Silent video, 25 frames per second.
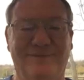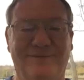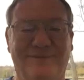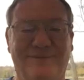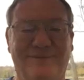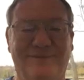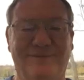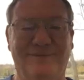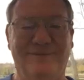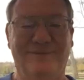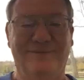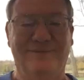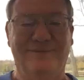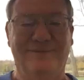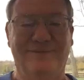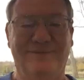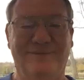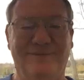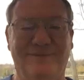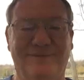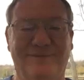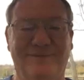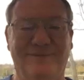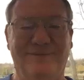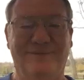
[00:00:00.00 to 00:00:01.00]
We will send
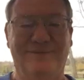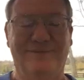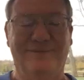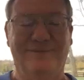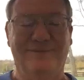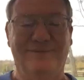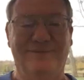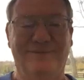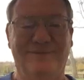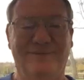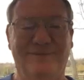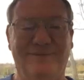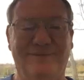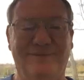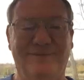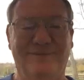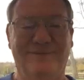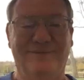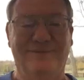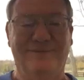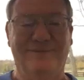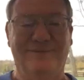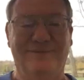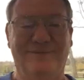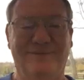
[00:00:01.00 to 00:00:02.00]
emails out to
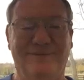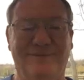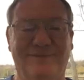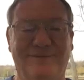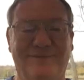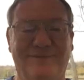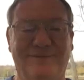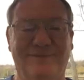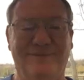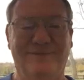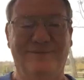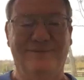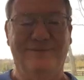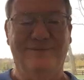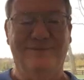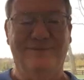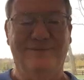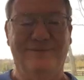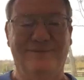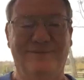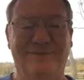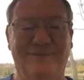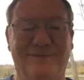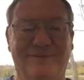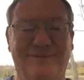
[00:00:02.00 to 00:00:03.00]
all of our clients
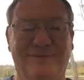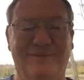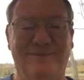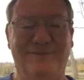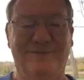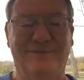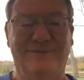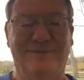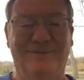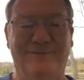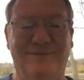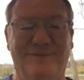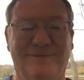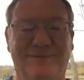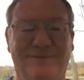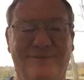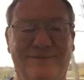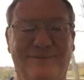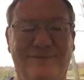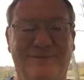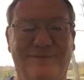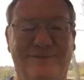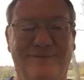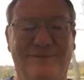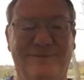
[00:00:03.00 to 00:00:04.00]
coming up for
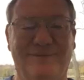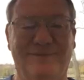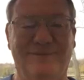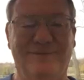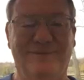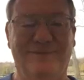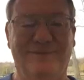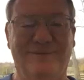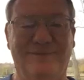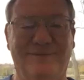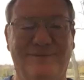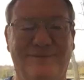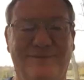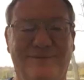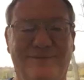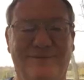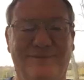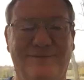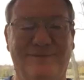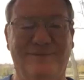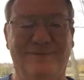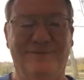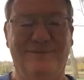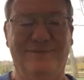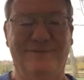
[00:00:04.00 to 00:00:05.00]
2020
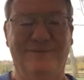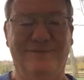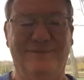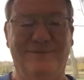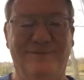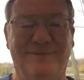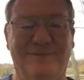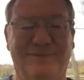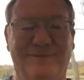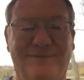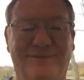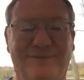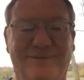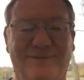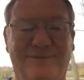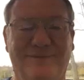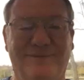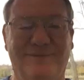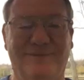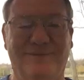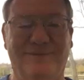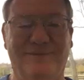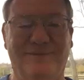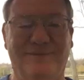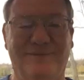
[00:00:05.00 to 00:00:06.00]
to provide
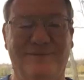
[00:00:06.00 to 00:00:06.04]
your